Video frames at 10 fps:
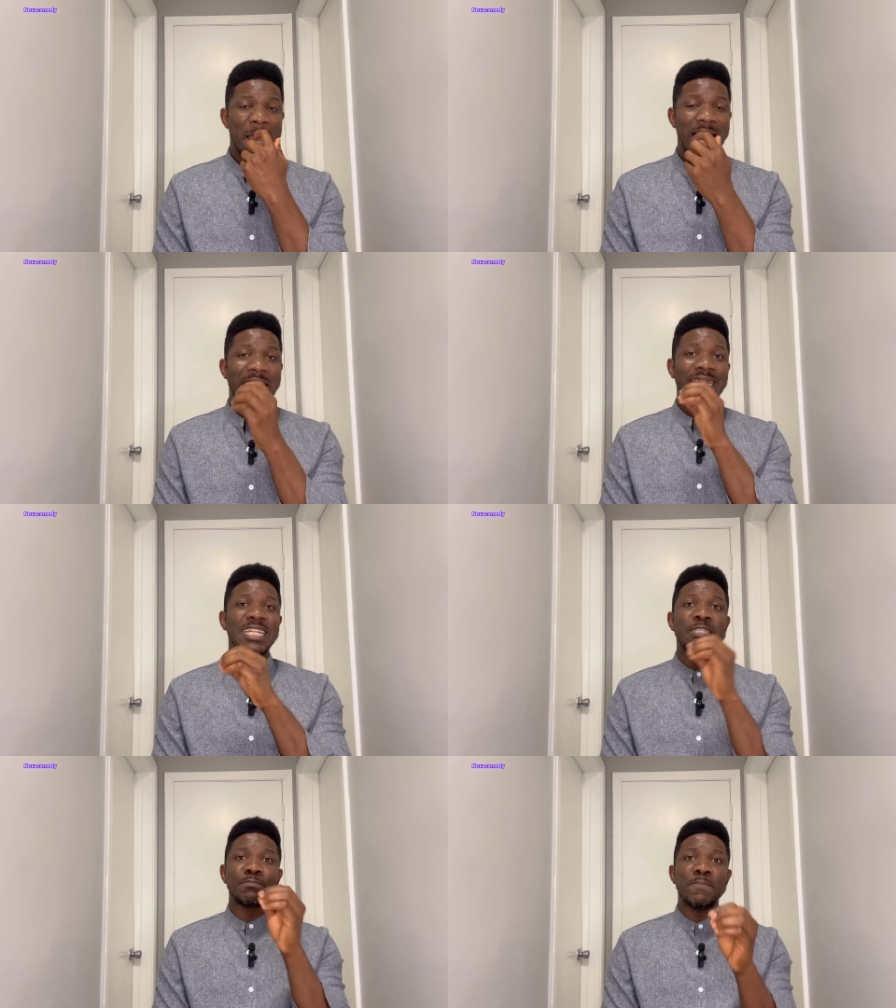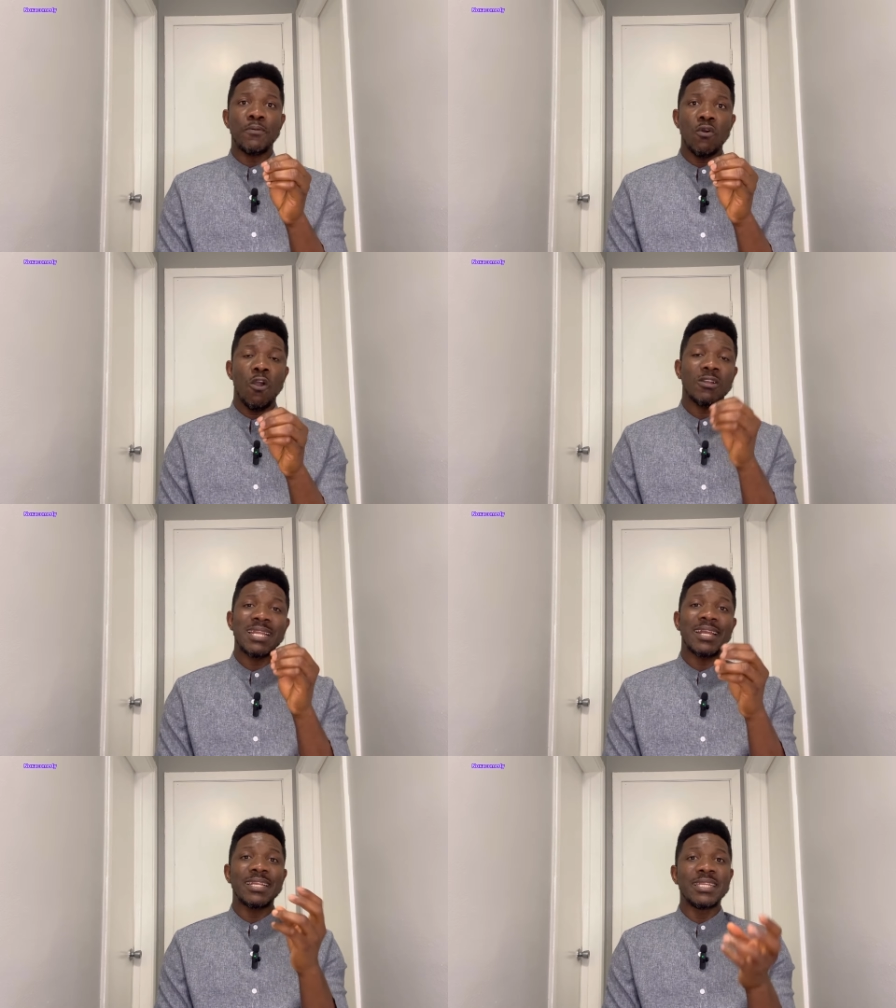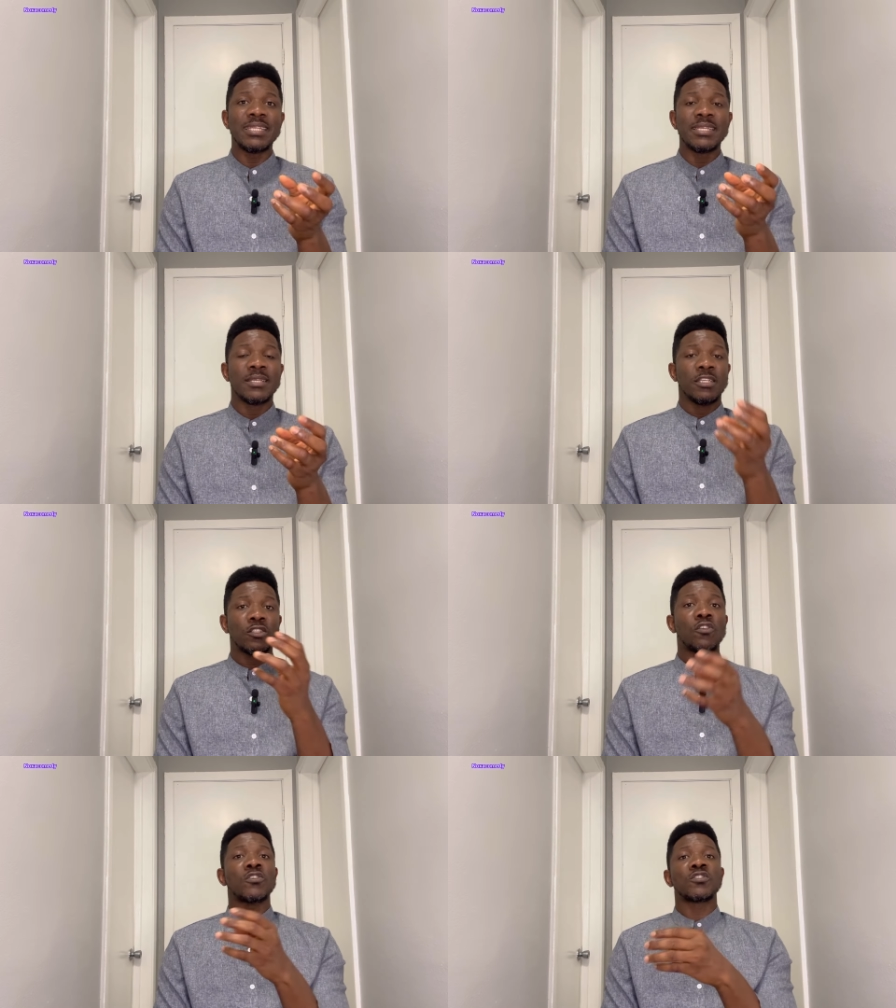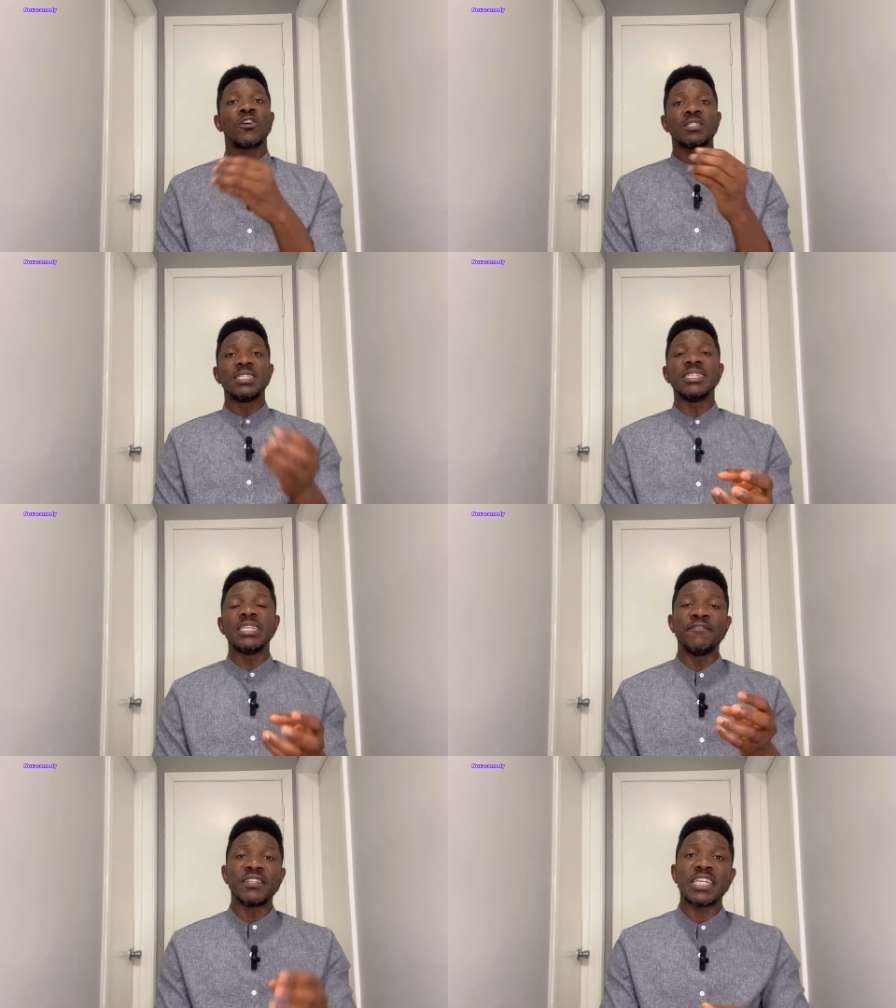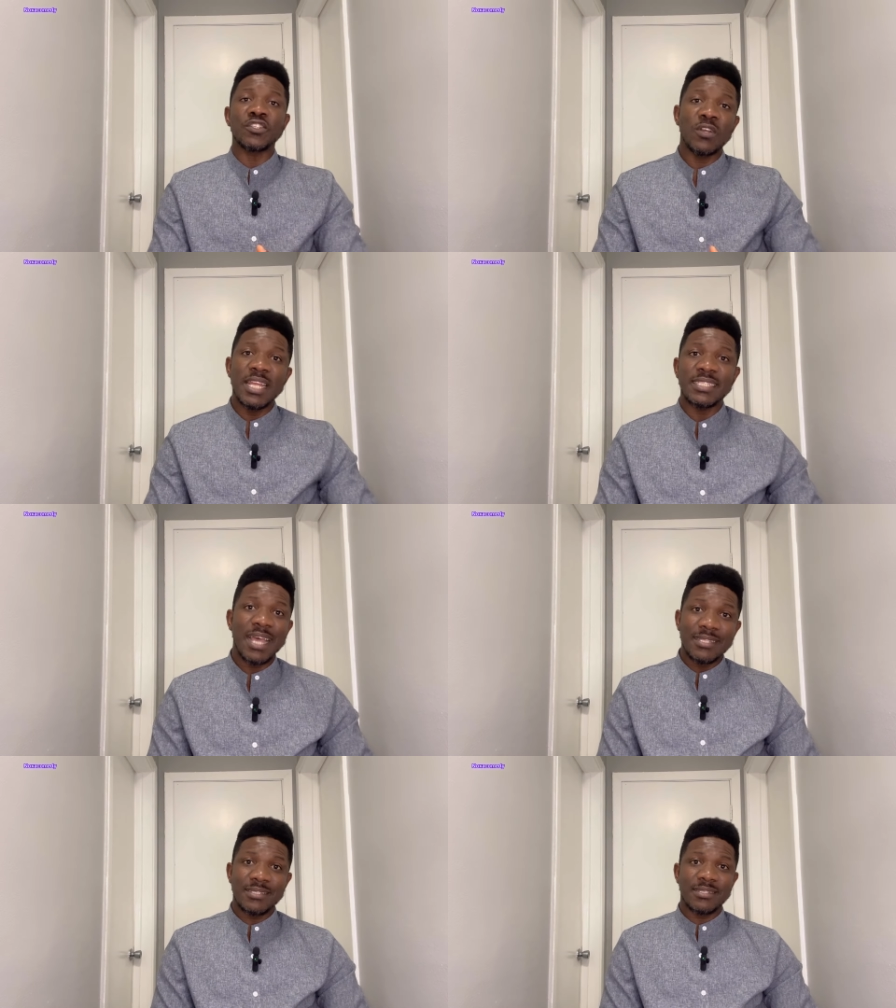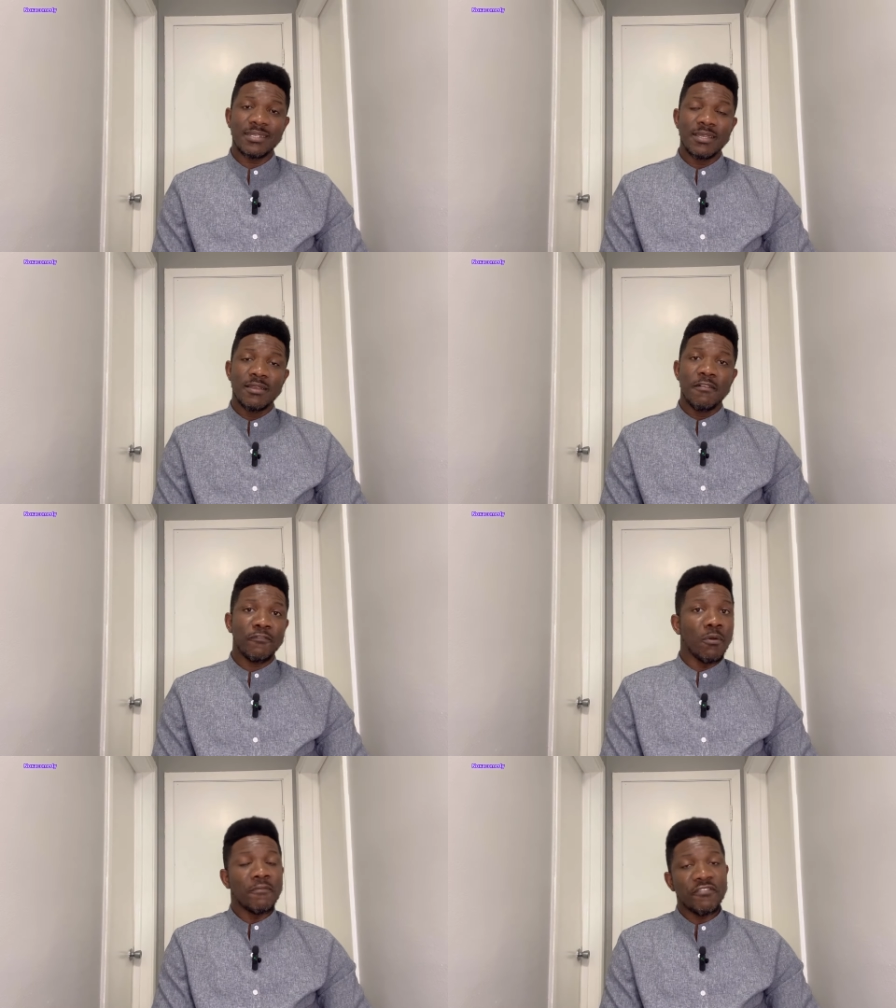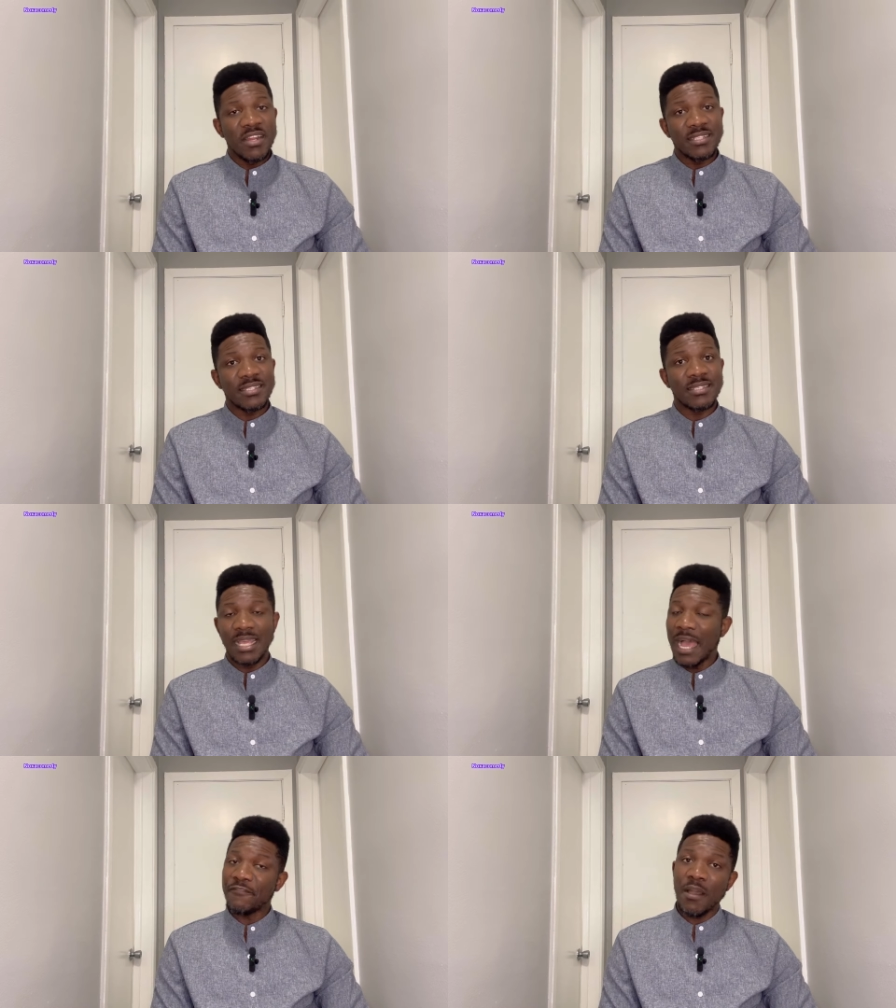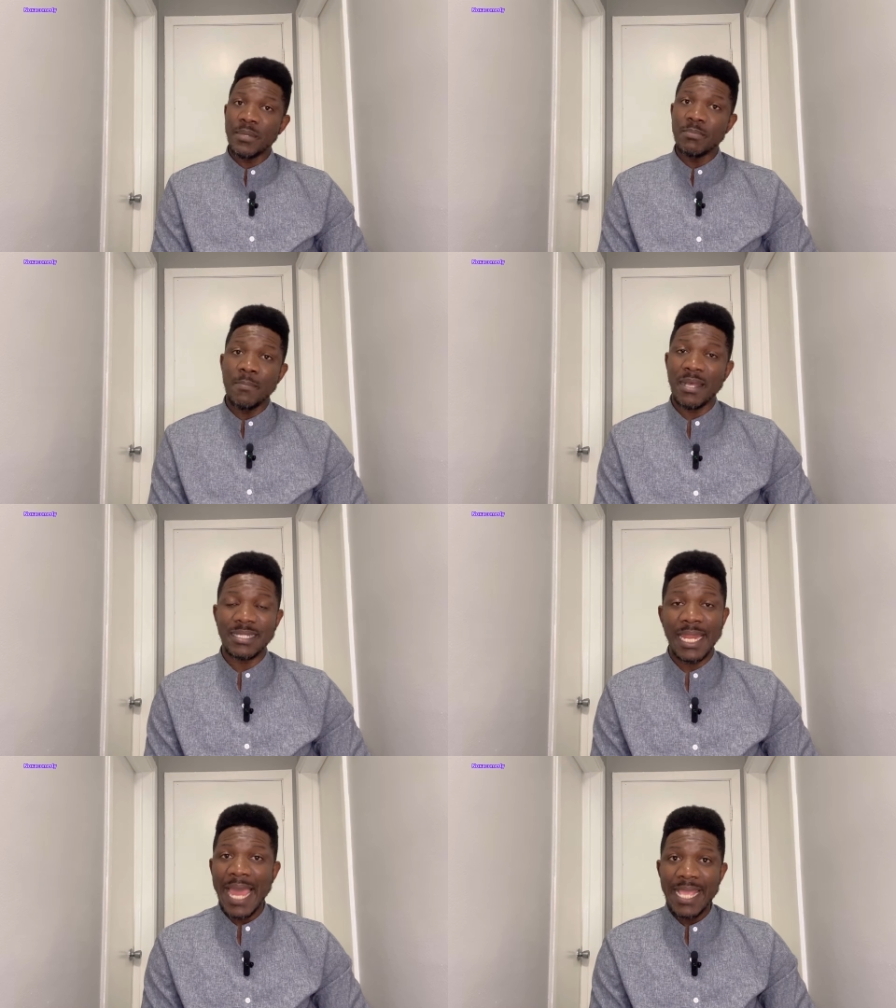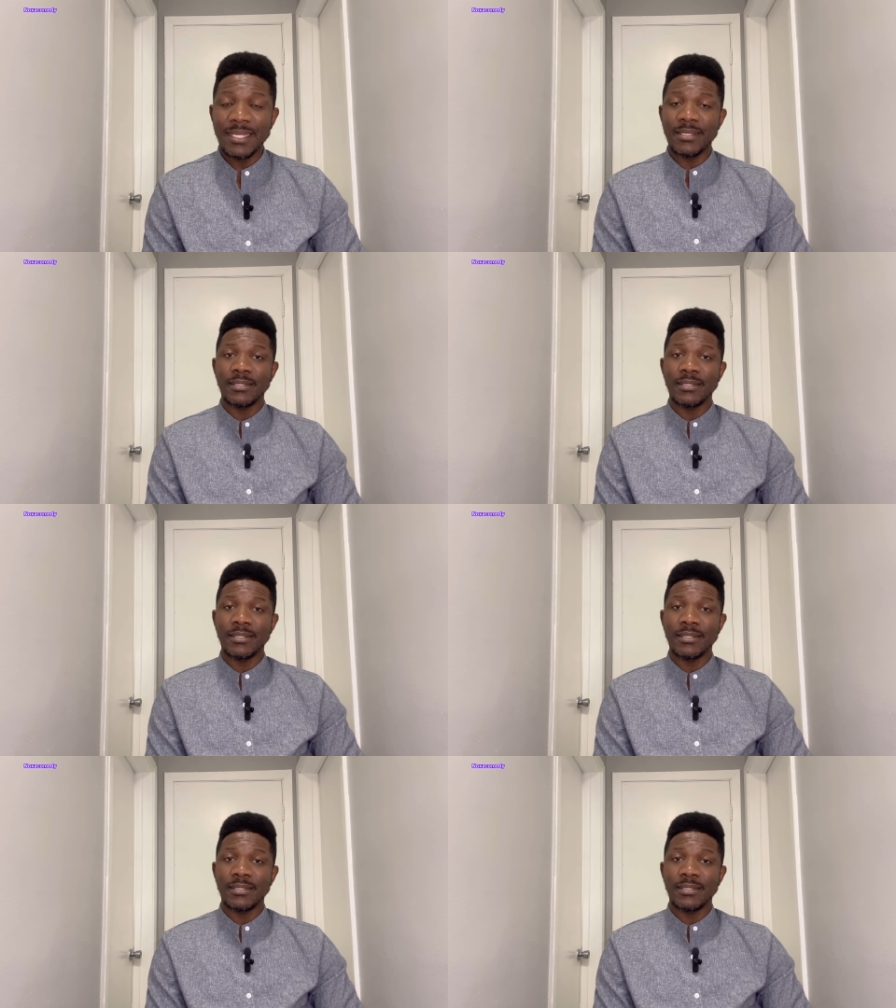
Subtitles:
And these people ordinarily does not need invitation letters from friends and family members alike.